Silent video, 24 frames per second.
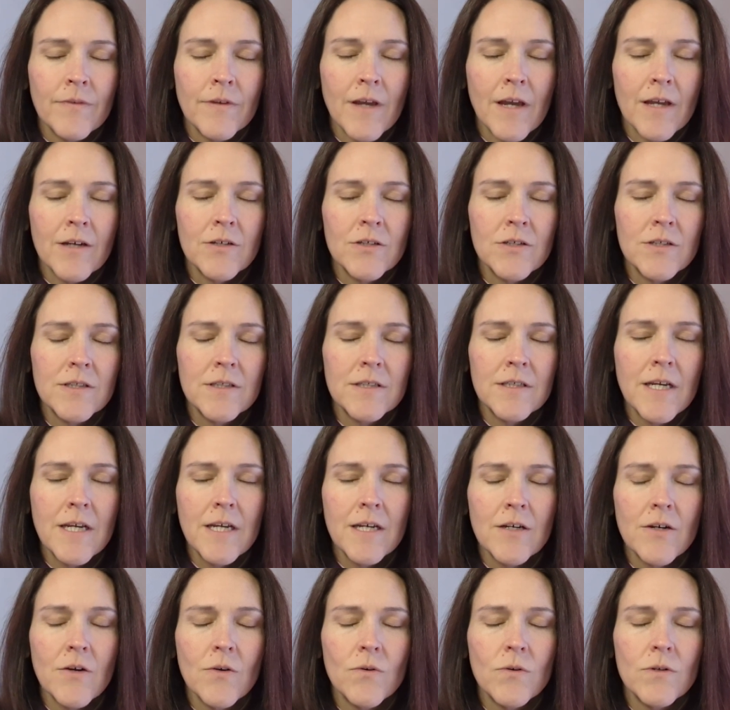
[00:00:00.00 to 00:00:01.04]
And just take
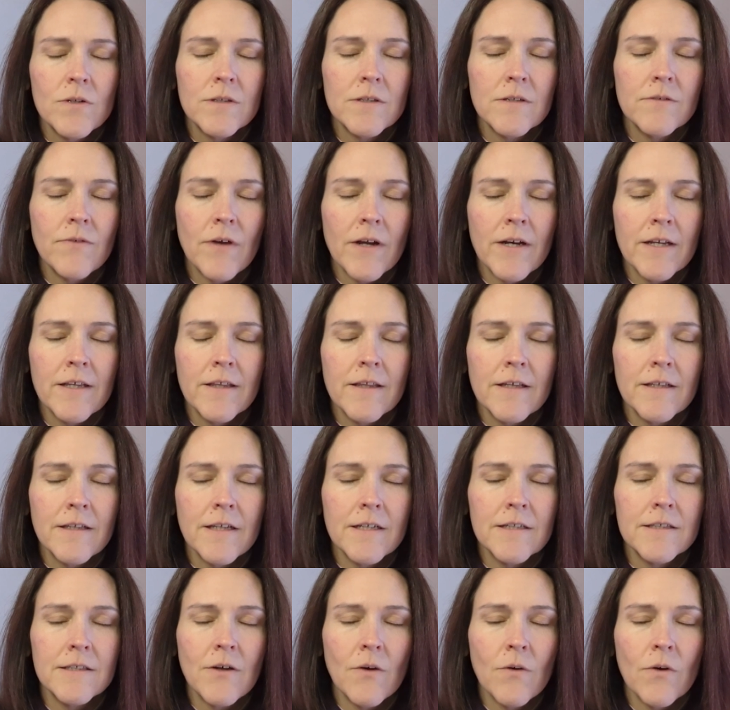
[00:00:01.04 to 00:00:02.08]
notice of anything
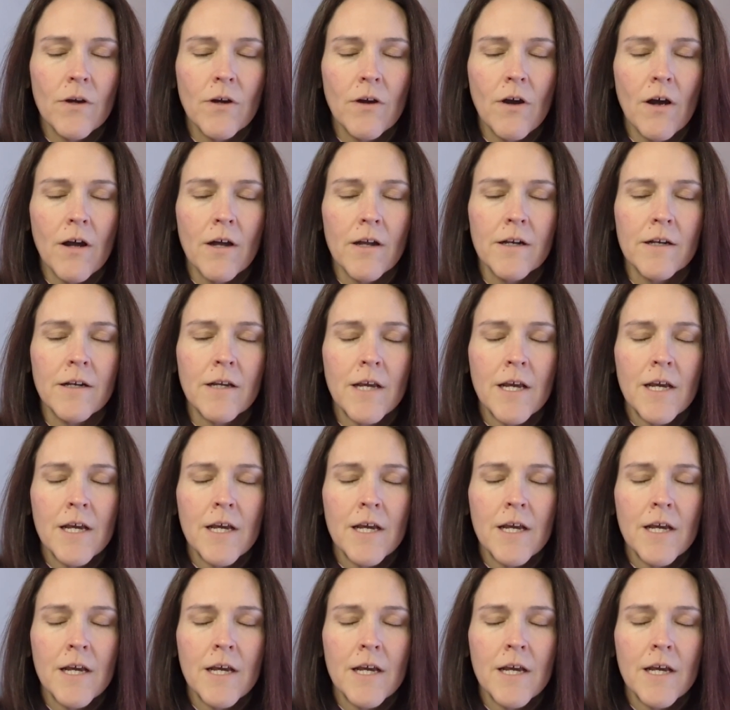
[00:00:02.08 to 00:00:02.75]
that's going on.